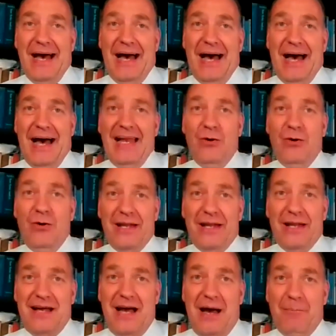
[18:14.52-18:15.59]
I look
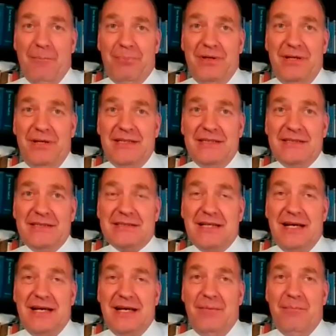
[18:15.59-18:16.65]
at
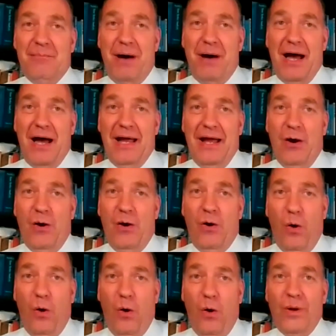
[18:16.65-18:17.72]
companies by
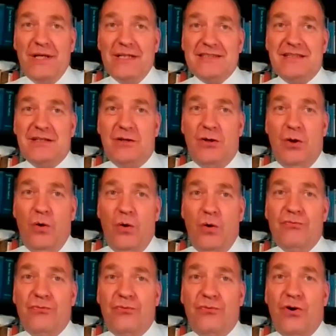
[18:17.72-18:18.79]
always
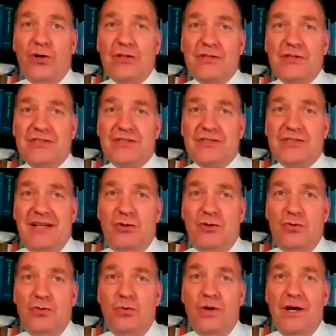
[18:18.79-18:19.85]
going first
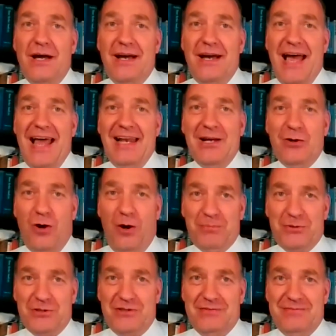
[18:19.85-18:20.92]
into a
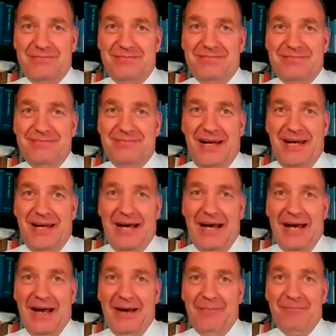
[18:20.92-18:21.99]
helicopter.
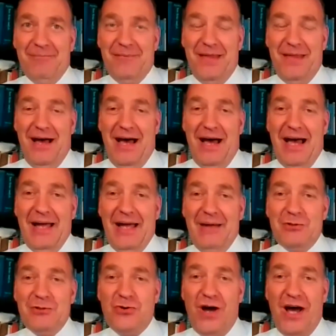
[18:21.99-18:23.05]

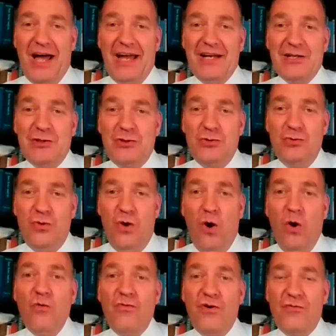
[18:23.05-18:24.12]
I'm trying to
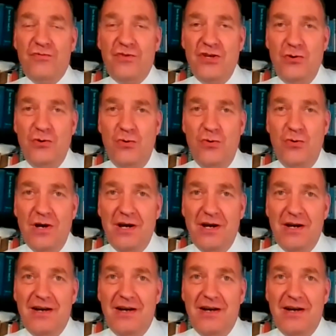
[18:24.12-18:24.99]
overview,